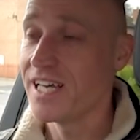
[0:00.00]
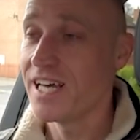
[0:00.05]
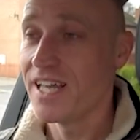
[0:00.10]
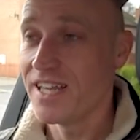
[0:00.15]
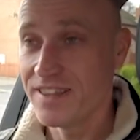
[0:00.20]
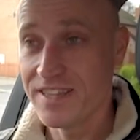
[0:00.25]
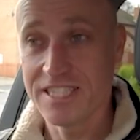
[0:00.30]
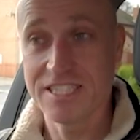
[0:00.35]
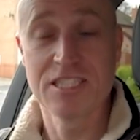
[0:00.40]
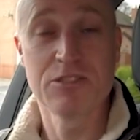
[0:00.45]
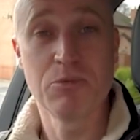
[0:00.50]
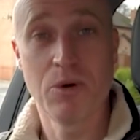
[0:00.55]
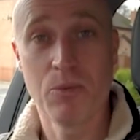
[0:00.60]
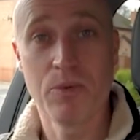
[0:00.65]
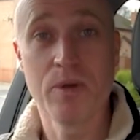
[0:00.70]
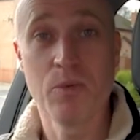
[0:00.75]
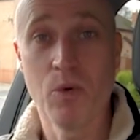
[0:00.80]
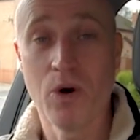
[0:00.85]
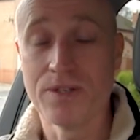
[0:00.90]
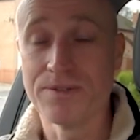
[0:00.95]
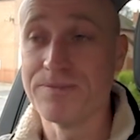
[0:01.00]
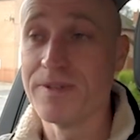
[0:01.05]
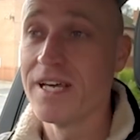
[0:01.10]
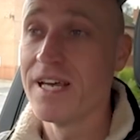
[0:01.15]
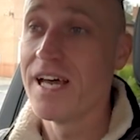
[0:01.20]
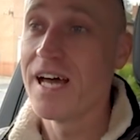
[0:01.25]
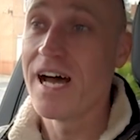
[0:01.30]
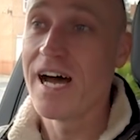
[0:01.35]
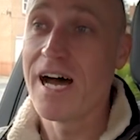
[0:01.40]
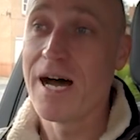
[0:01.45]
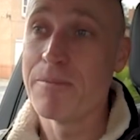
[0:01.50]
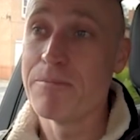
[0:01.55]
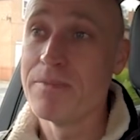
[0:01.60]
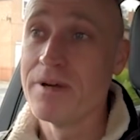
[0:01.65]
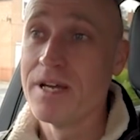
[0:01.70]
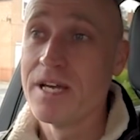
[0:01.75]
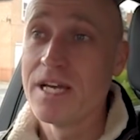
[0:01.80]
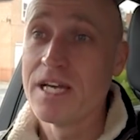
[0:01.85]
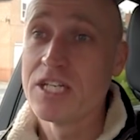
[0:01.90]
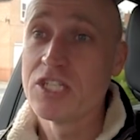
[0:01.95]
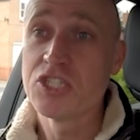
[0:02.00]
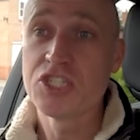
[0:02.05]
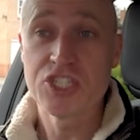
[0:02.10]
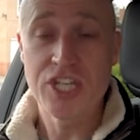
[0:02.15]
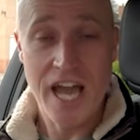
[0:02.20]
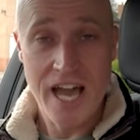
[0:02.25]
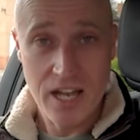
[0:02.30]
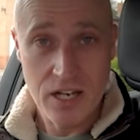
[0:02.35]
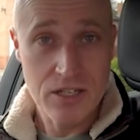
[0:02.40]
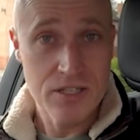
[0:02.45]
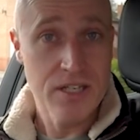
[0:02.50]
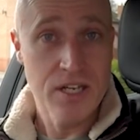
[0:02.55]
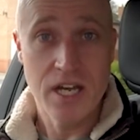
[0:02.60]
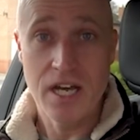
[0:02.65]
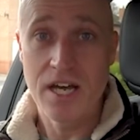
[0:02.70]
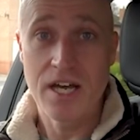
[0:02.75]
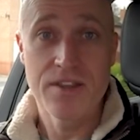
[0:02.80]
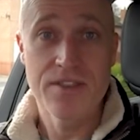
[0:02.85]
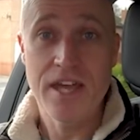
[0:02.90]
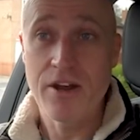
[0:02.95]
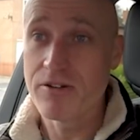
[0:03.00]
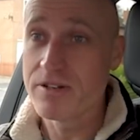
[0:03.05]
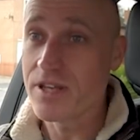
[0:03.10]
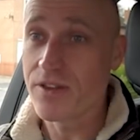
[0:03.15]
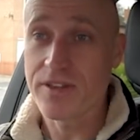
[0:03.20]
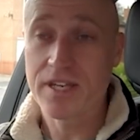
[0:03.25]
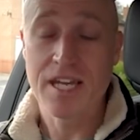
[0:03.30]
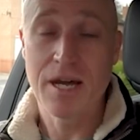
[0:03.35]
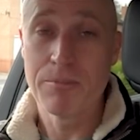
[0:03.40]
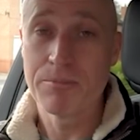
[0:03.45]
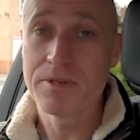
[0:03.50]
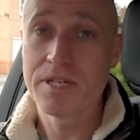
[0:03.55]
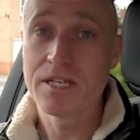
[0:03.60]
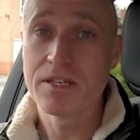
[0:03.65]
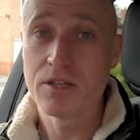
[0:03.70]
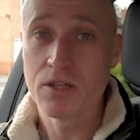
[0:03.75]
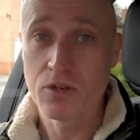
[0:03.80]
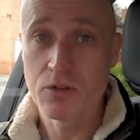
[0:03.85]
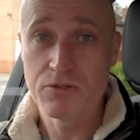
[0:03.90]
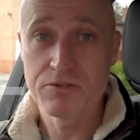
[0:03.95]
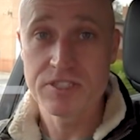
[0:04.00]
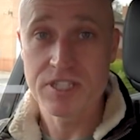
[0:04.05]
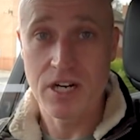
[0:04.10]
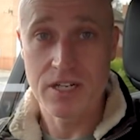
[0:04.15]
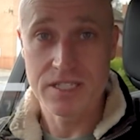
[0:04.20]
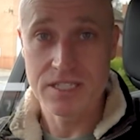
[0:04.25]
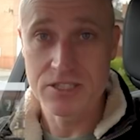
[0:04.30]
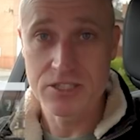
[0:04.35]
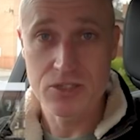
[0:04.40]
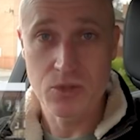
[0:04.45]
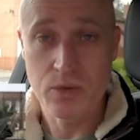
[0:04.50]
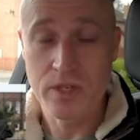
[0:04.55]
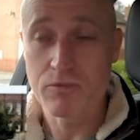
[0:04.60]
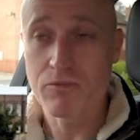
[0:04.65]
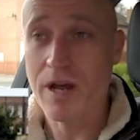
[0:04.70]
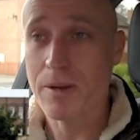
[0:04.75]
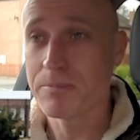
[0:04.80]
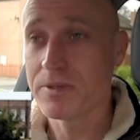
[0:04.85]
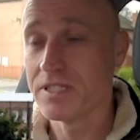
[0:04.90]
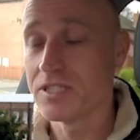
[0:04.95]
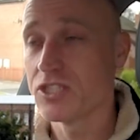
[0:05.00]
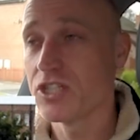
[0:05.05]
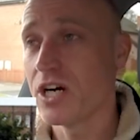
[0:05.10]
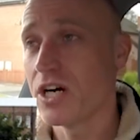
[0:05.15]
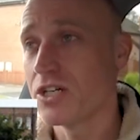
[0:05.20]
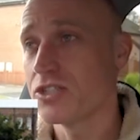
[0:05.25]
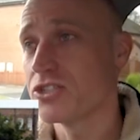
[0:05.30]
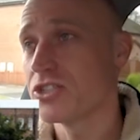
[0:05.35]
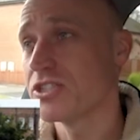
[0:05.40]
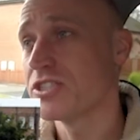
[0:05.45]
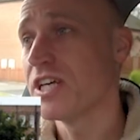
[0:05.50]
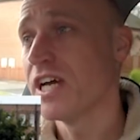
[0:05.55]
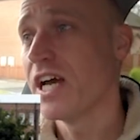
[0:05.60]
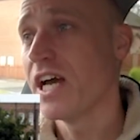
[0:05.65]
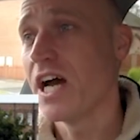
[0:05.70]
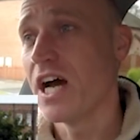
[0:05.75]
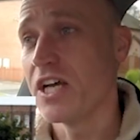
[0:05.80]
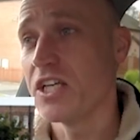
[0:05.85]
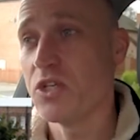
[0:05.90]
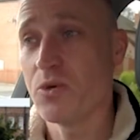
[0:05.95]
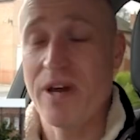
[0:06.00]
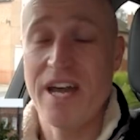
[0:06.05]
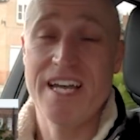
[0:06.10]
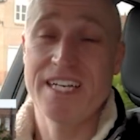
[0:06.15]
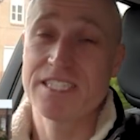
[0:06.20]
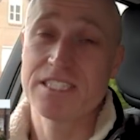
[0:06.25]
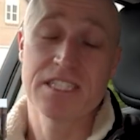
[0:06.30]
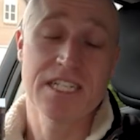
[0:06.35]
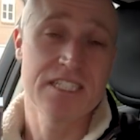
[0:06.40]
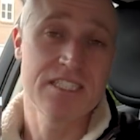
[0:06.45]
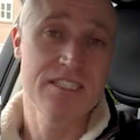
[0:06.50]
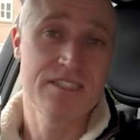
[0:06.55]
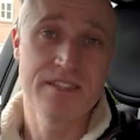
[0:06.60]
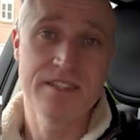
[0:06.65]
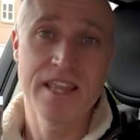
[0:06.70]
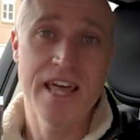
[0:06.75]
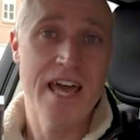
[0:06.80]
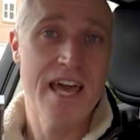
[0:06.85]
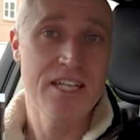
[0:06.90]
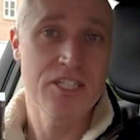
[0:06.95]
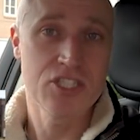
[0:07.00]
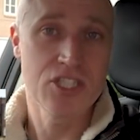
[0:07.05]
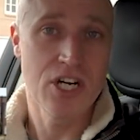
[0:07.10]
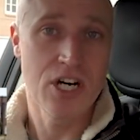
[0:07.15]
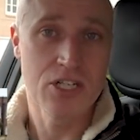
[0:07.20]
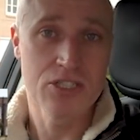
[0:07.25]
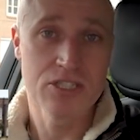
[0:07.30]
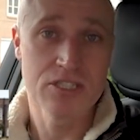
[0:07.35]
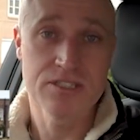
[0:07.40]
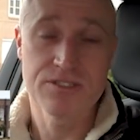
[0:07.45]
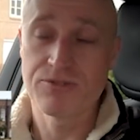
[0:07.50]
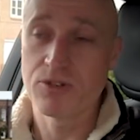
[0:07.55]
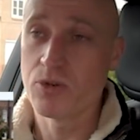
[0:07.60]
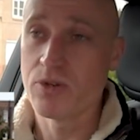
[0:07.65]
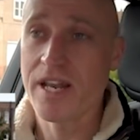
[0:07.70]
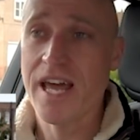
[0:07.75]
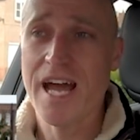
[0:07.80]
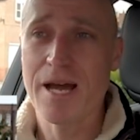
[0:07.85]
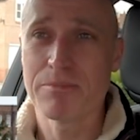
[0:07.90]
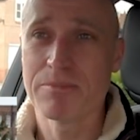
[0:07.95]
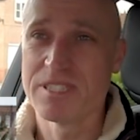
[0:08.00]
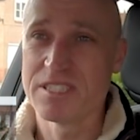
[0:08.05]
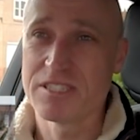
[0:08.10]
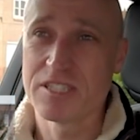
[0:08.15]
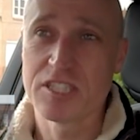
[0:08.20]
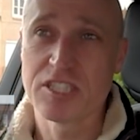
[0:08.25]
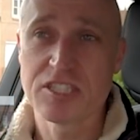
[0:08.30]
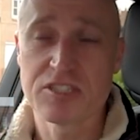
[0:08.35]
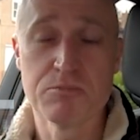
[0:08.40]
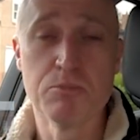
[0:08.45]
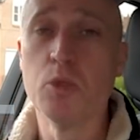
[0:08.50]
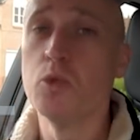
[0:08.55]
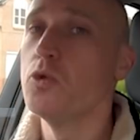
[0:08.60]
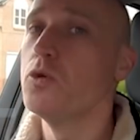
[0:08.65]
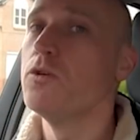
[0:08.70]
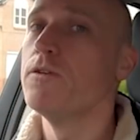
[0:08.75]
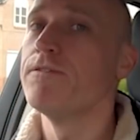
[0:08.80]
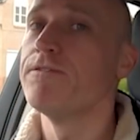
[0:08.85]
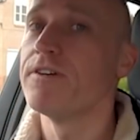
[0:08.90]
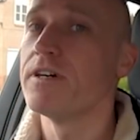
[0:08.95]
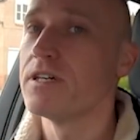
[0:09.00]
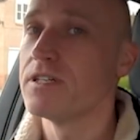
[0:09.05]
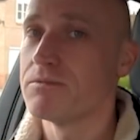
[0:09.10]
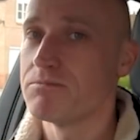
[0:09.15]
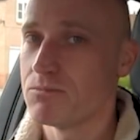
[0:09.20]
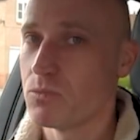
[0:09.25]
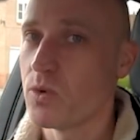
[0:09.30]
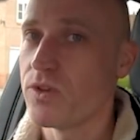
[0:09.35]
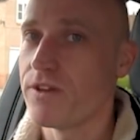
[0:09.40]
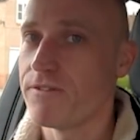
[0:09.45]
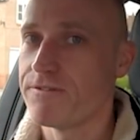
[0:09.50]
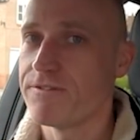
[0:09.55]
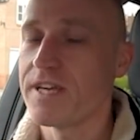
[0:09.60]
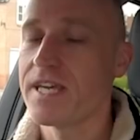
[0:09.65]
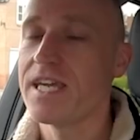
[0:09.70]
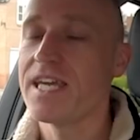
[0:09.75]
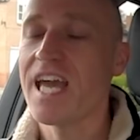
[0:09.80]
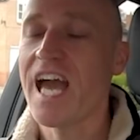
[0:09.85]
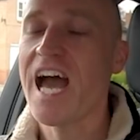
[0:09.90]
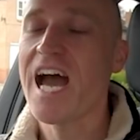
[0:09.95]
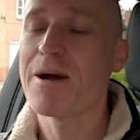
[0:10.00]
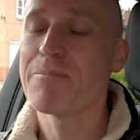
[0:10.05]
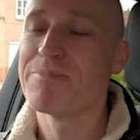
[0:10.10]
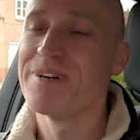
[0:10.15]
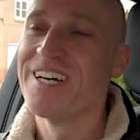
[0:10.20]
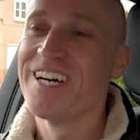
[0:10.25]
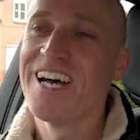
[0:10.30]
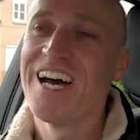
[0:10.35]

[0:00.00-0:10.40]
And this is what we want. Shell, they're another company who've started installing rapid chargers. You access their chargers through an app. It's a Smooth with a V app.